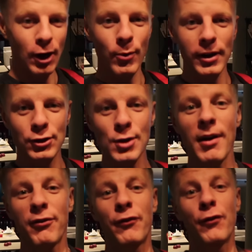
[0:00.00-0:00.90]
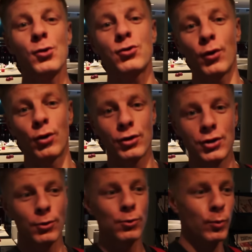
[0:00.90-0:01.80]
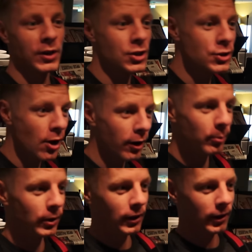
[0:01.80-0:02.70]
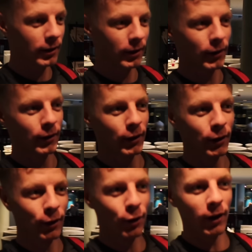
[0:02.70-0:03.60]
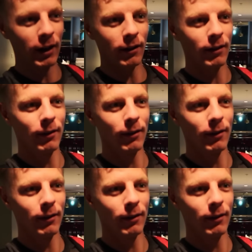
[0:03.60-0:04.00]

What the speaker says: Going to my first rehearsal, which is gonna be great.